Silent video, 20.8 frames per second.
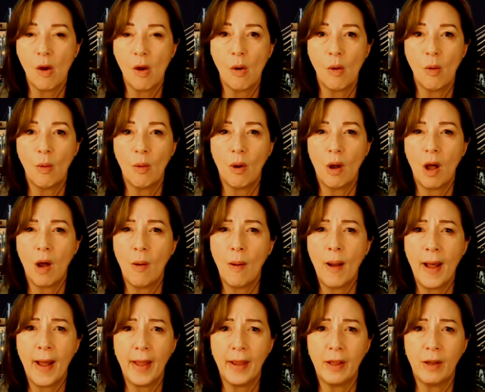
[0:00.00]

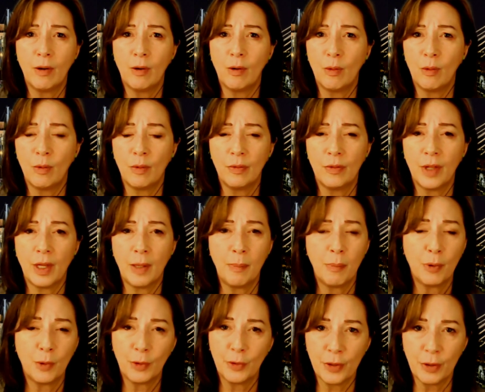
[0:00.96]
Ohio, they
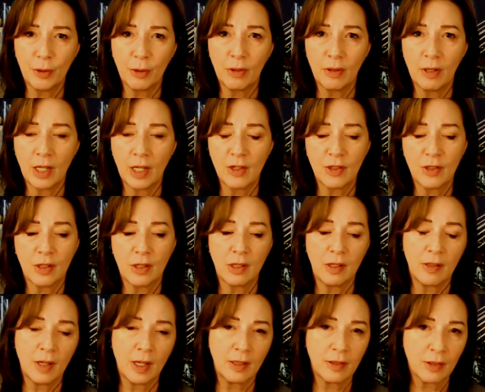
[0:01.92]
pulled their election,
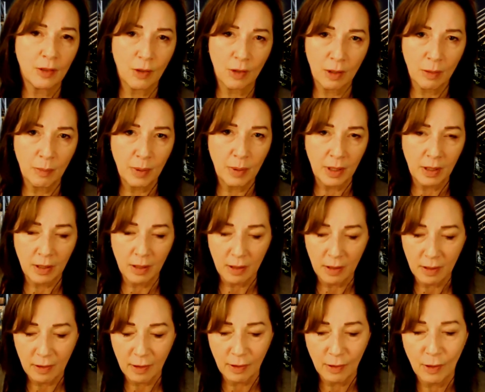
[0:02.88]
and that's going to
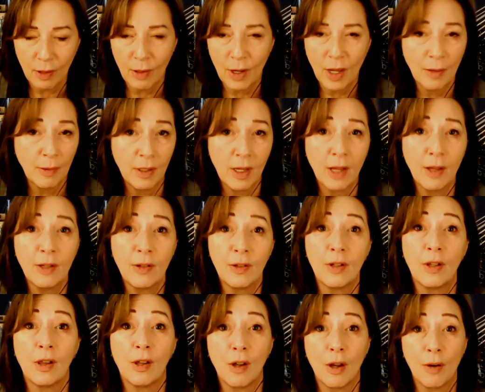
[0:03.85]
be, they got Yates
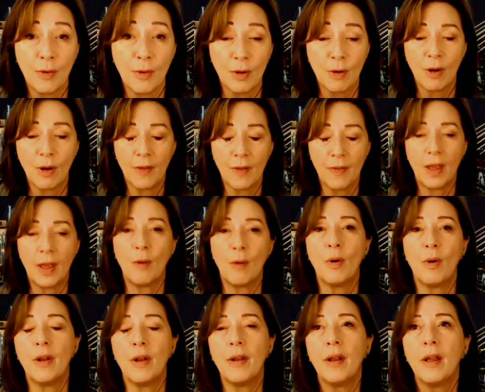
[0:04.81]
to the governor on that
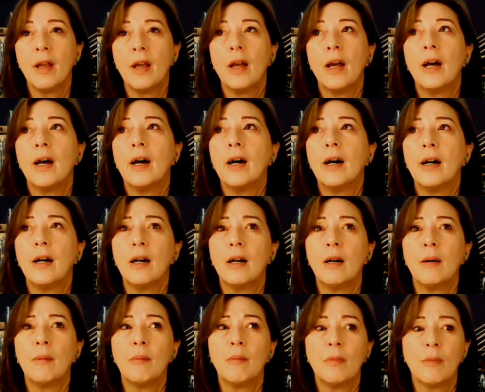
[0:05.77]
one.
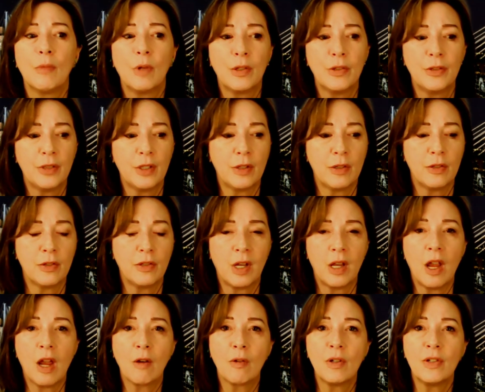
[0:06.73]
Um, what's the other
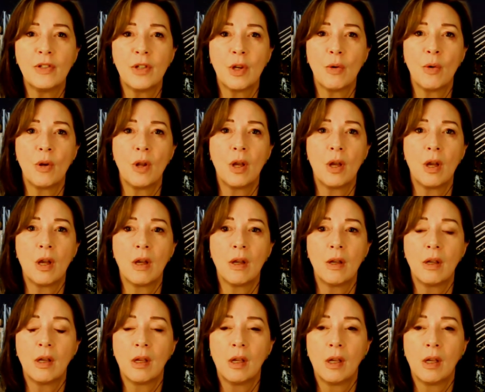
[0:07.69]
state? Arizona.